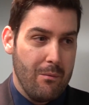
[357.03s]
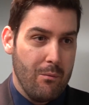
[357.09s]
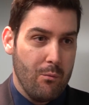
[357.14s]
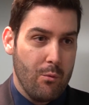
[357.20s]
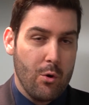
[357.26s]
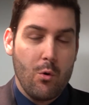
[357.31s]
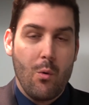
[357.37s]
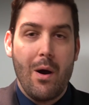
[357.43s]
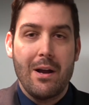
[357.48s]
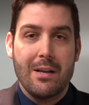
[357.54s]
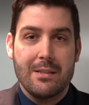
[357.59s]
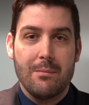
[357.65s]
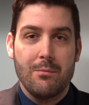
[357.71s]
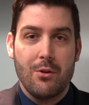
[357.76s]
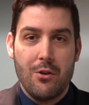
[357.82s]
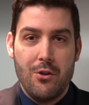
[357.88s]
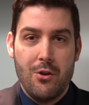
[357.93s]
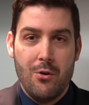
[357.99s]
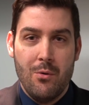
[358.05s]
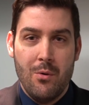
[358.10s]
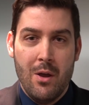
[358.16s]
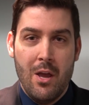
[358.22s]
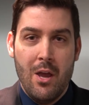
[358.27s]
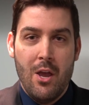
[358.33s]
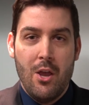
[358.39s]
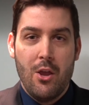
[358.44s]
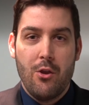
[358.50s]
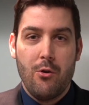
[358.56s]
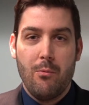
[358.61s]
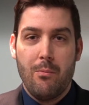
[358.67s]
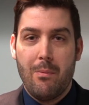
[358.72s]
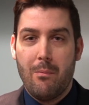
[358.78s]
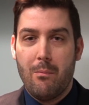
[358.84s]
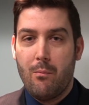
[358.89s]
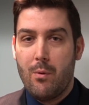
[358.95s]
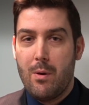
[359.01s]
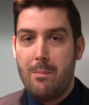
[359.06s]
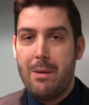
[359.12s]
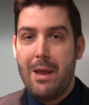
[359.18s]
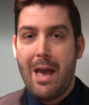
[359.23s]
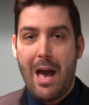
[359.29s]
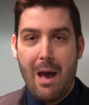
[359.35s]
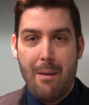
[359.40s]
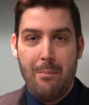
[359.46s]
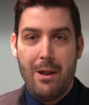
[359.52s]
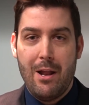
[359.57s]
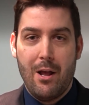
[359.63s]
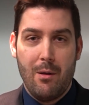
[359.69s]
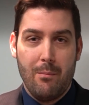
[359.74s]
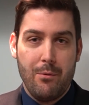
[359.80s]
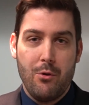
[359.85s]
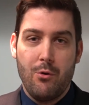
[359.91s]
requires them to do, we'd be happy to help